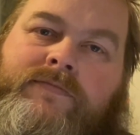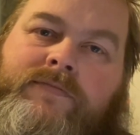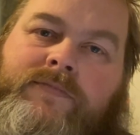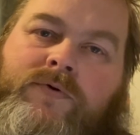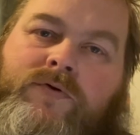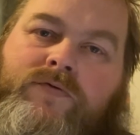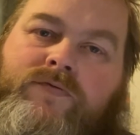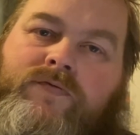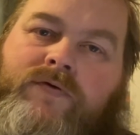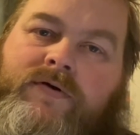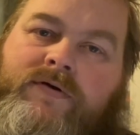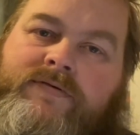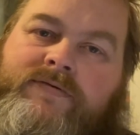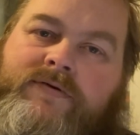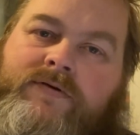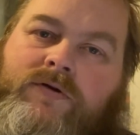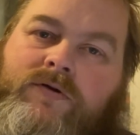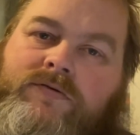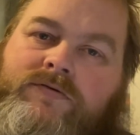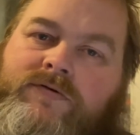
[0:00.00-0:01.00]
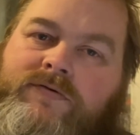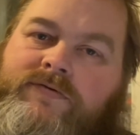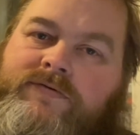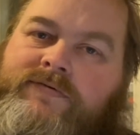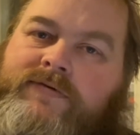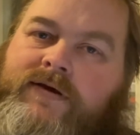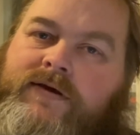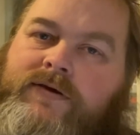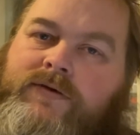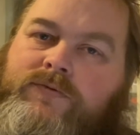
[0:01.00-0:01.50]
who writes a lot on
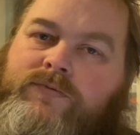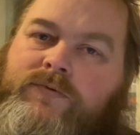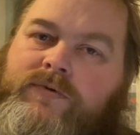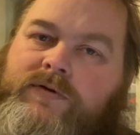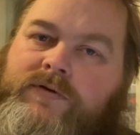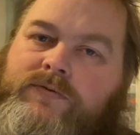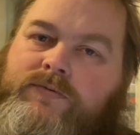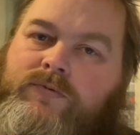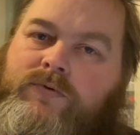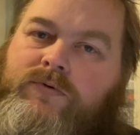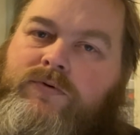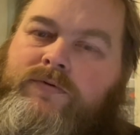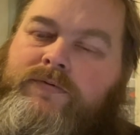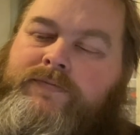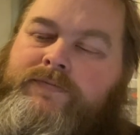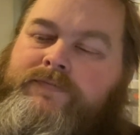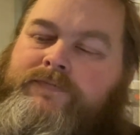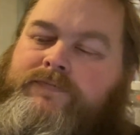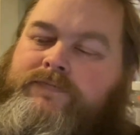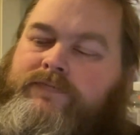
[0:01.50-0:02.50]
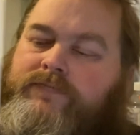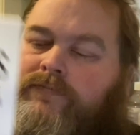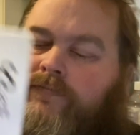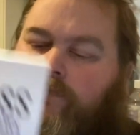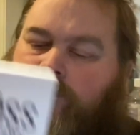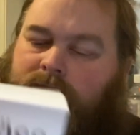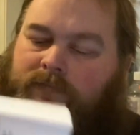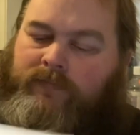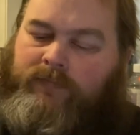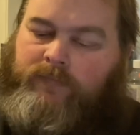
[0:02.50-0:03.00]
Second World War.
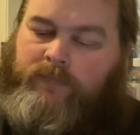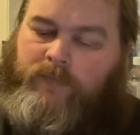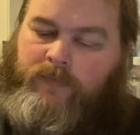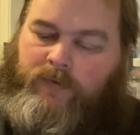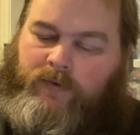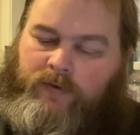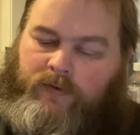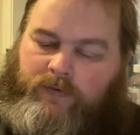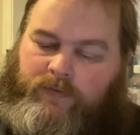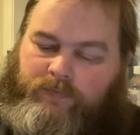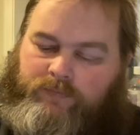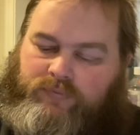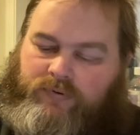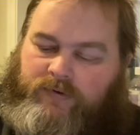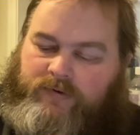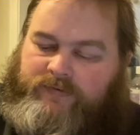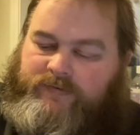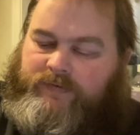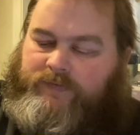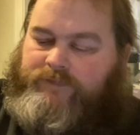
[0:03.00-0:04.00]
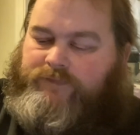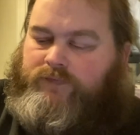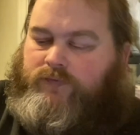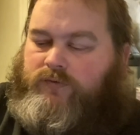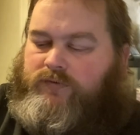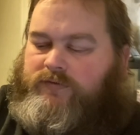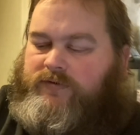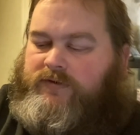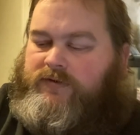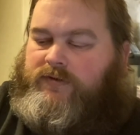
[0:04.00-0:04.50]
Priced at
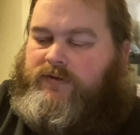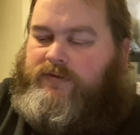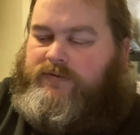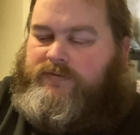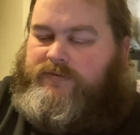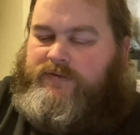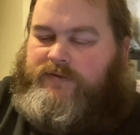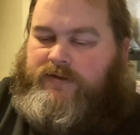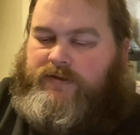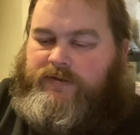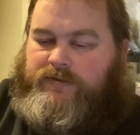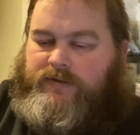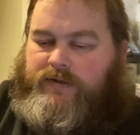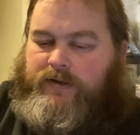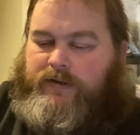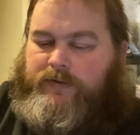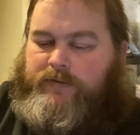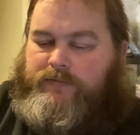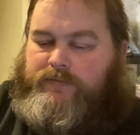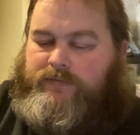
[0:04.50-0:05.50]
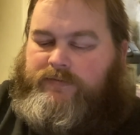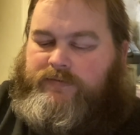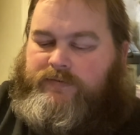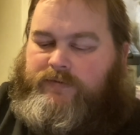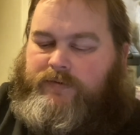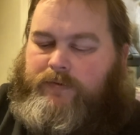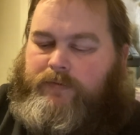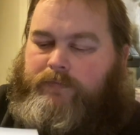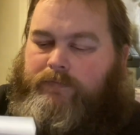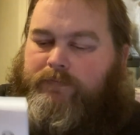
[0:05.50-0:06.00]
$14.99
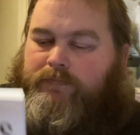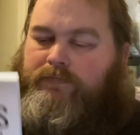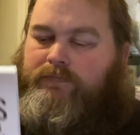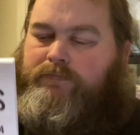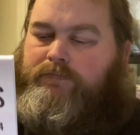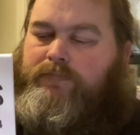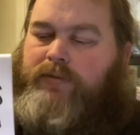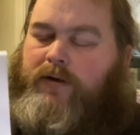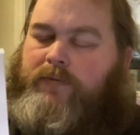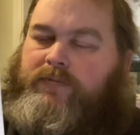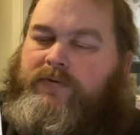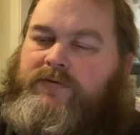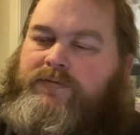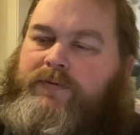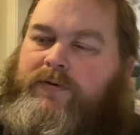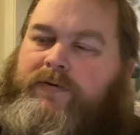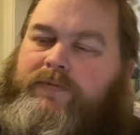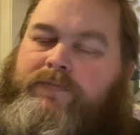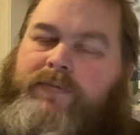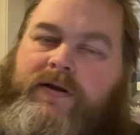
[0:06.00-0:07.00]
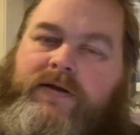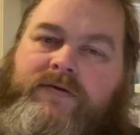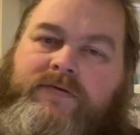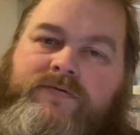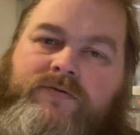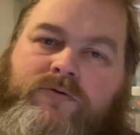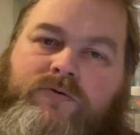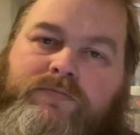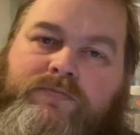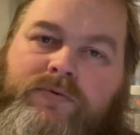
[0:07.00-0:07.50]
and published by Pen and
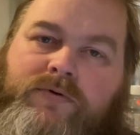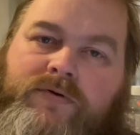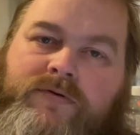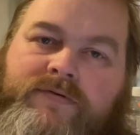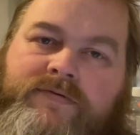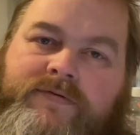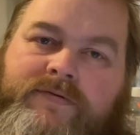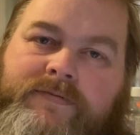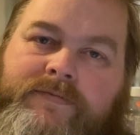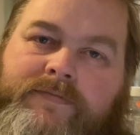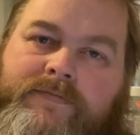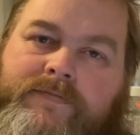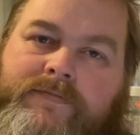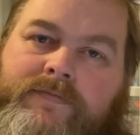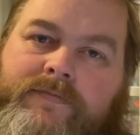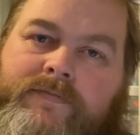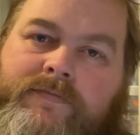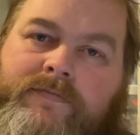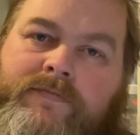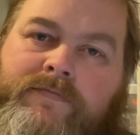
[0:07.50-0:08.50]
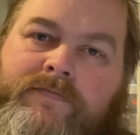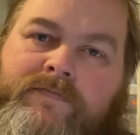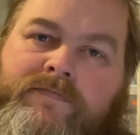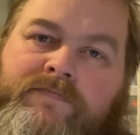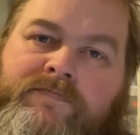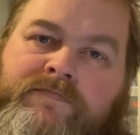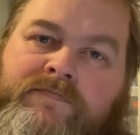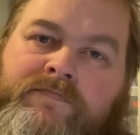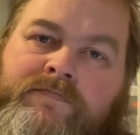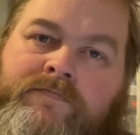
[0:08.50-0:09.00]
Sword Books.
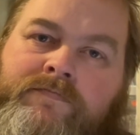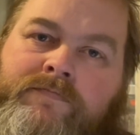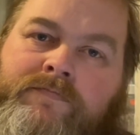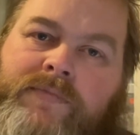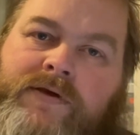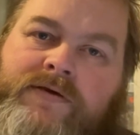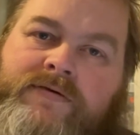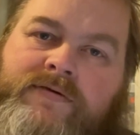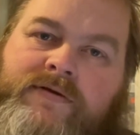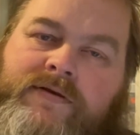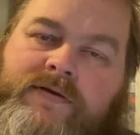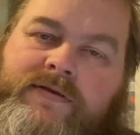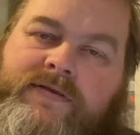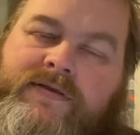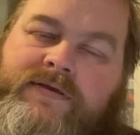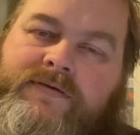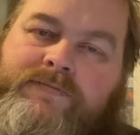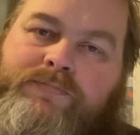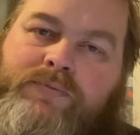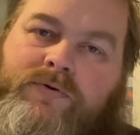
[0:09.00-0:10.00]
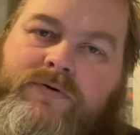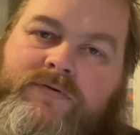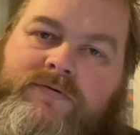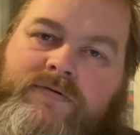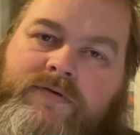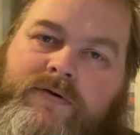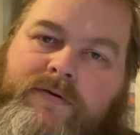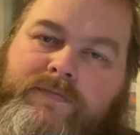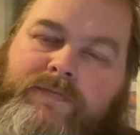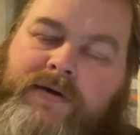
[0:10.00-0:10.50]
Basically, these books
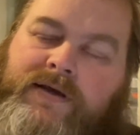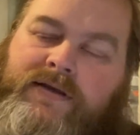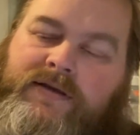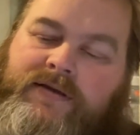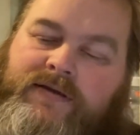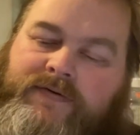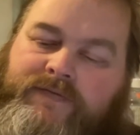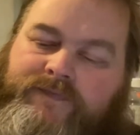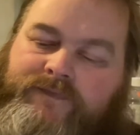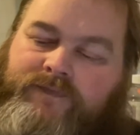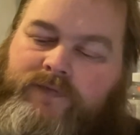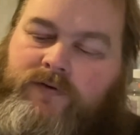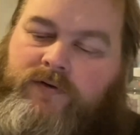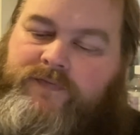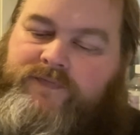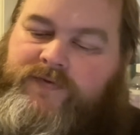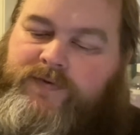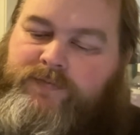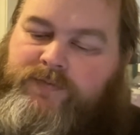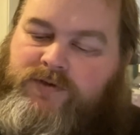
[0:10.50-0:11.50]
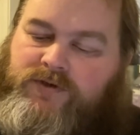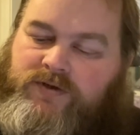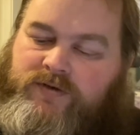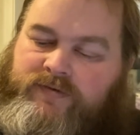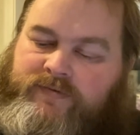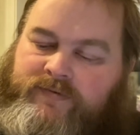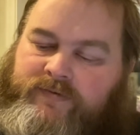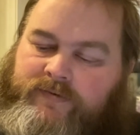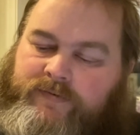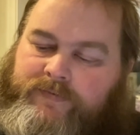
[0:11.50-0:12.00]
are mainly full of
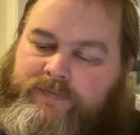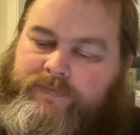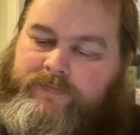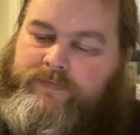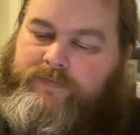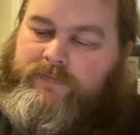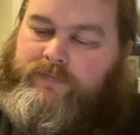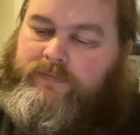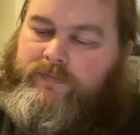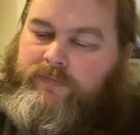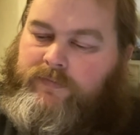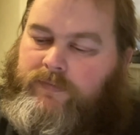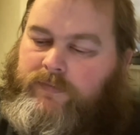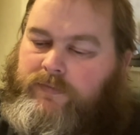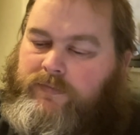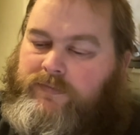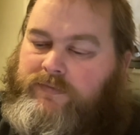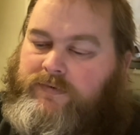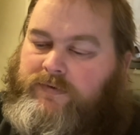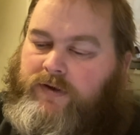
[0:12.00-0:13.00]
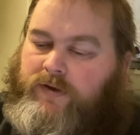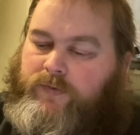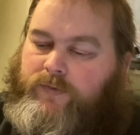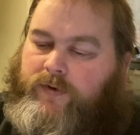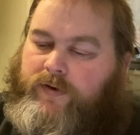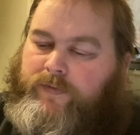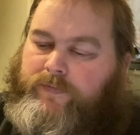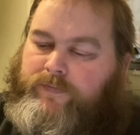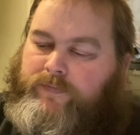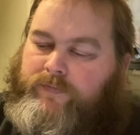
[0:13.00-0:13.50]
images.
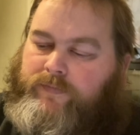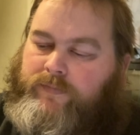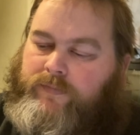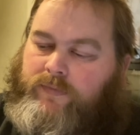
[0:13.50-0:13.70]
So